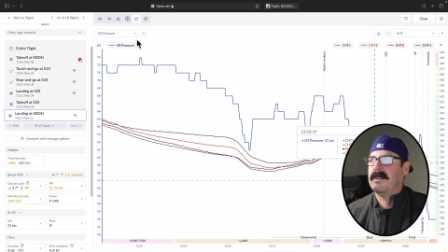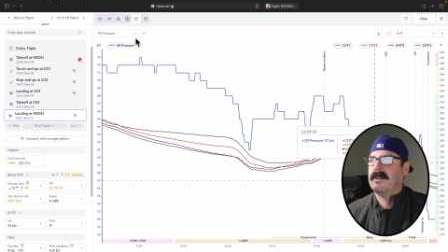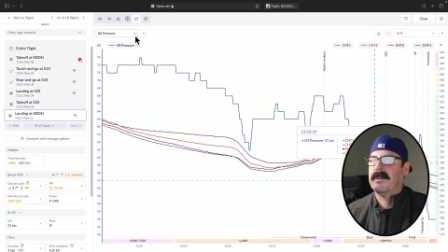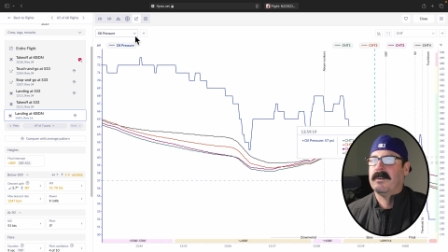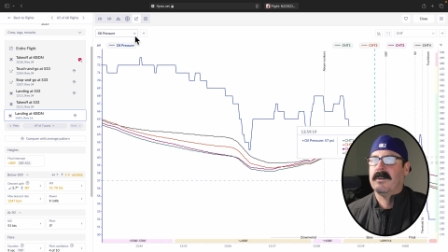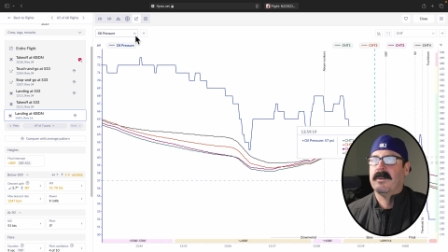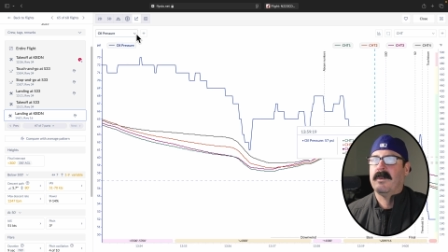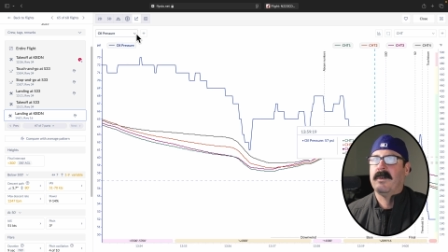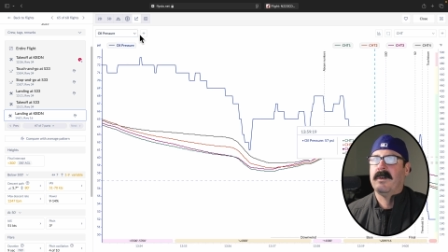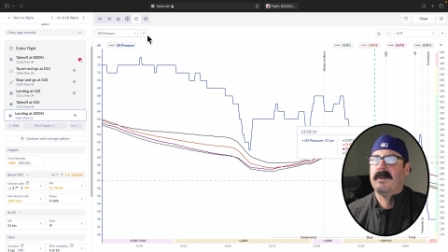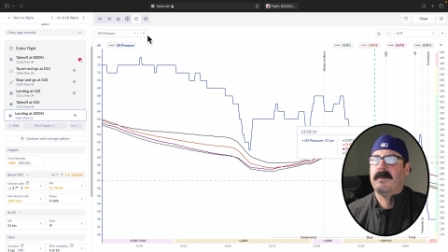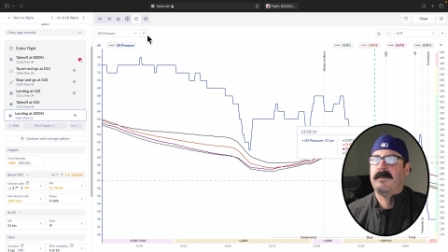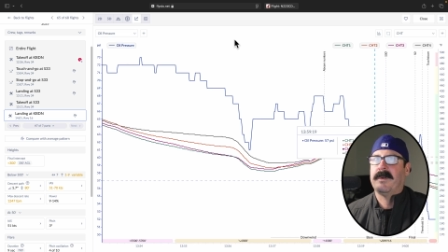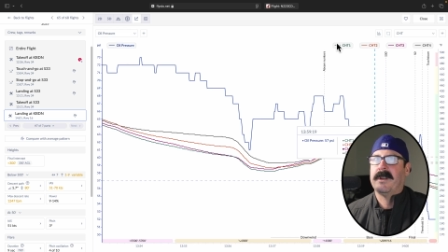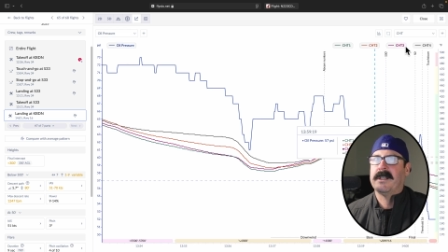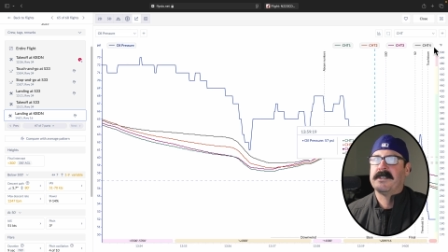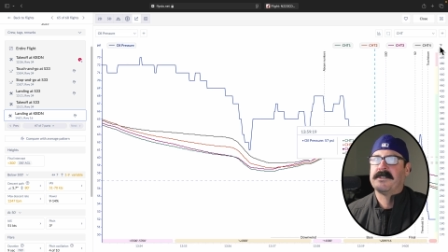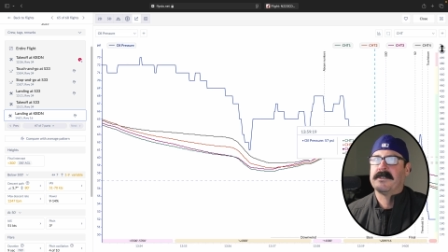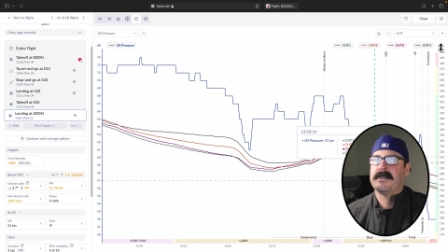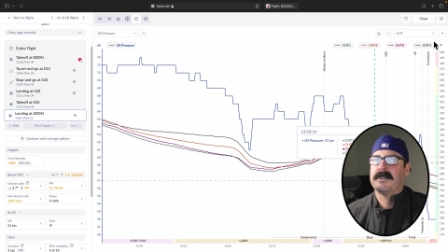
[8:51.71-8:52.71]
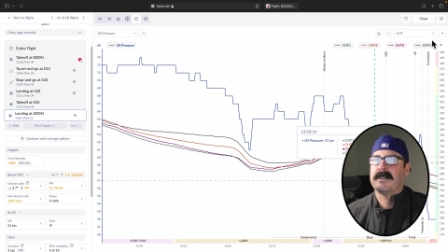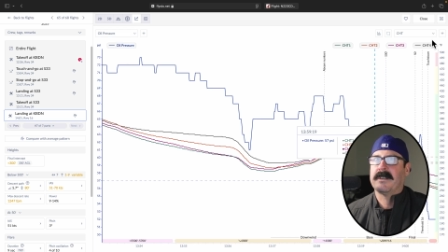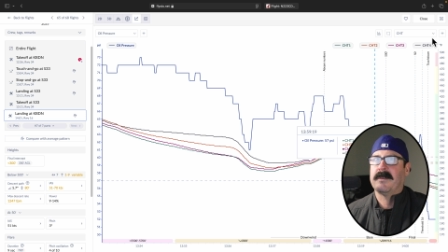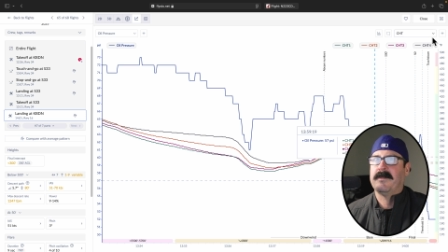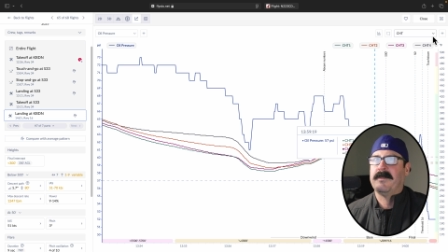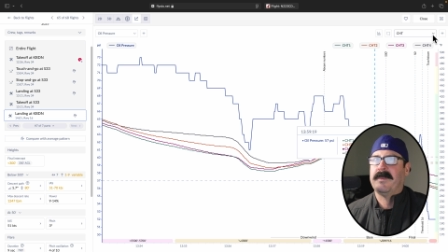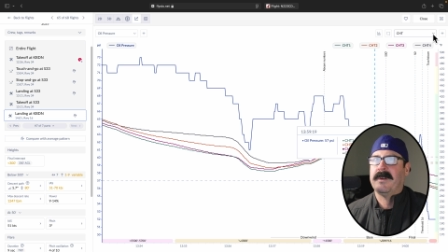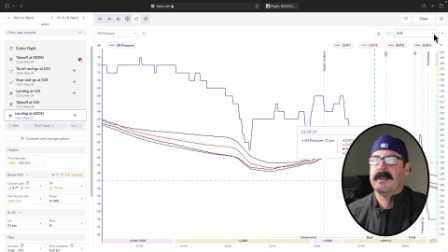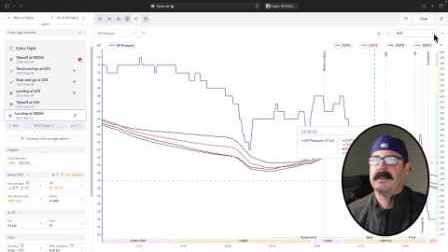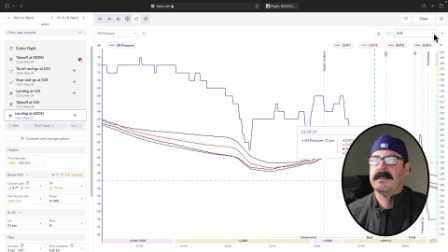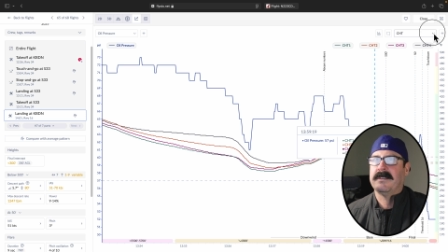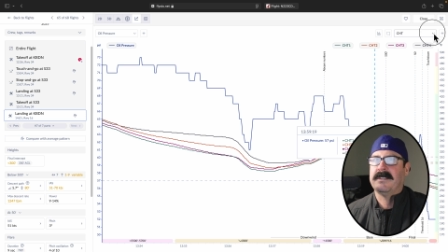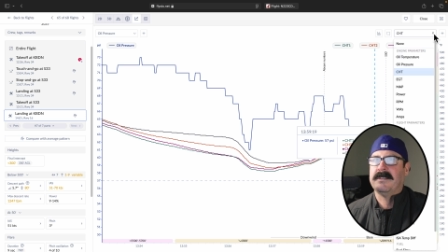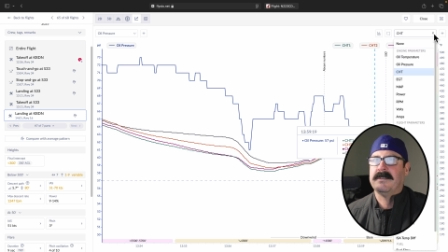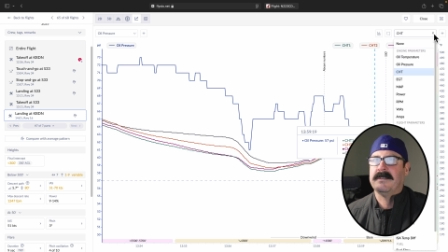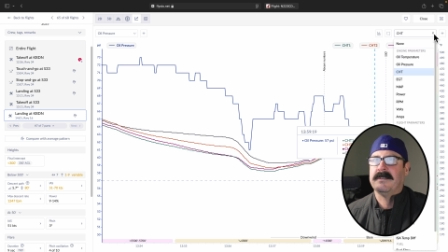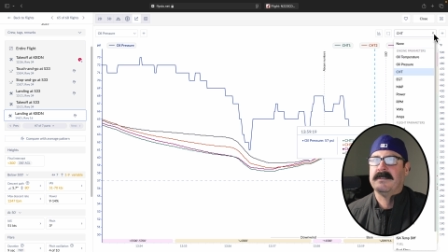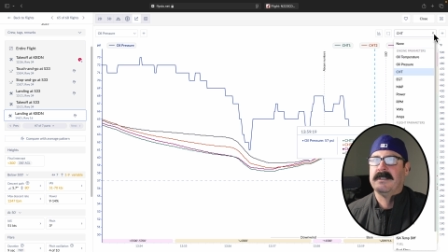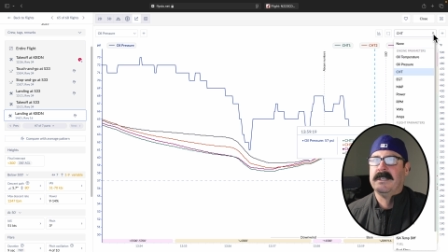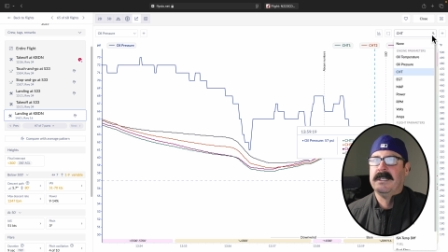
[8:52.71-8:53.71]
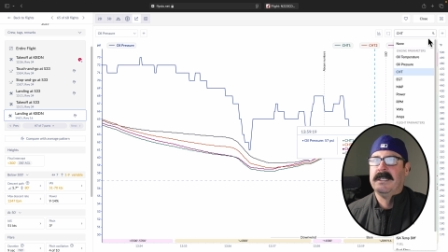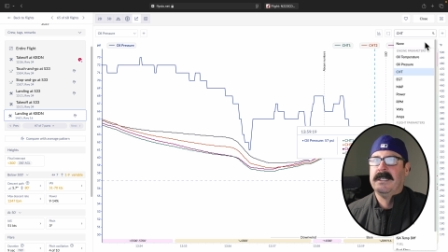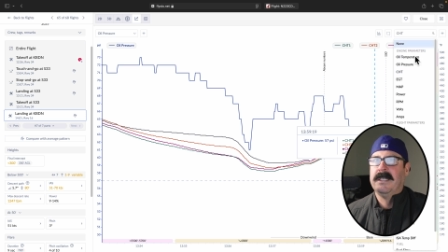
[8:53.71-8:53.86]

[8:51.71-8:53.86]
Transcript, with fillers: or oil pressure compared to